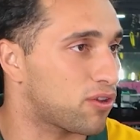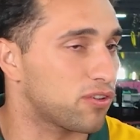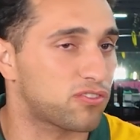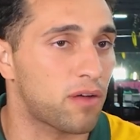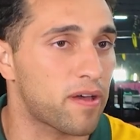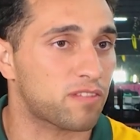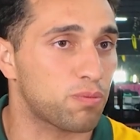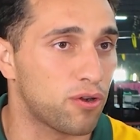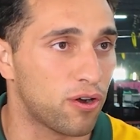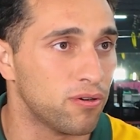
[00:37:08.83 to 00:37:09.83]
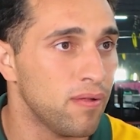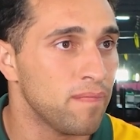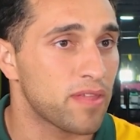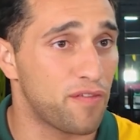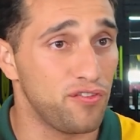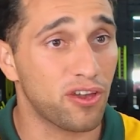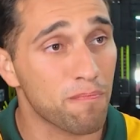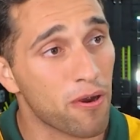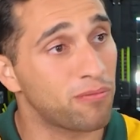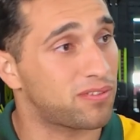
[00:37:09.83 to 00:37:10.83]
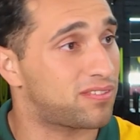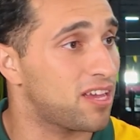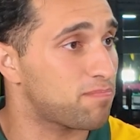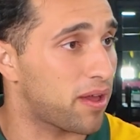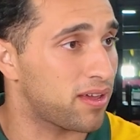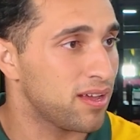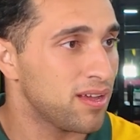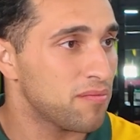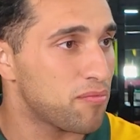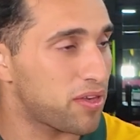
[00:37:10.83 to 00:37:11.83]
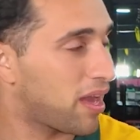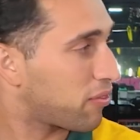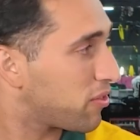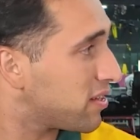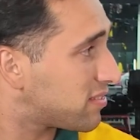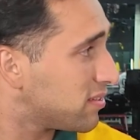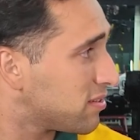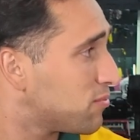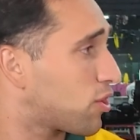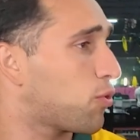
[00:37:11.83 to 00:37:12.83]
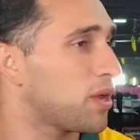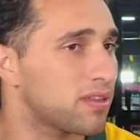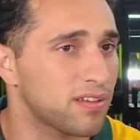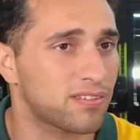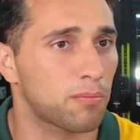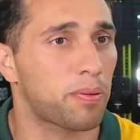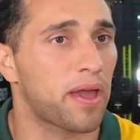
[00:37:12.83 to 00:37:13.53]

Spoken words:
because Tom Aspinall, if you compare him to Stipe, the athleticism, the quickness, the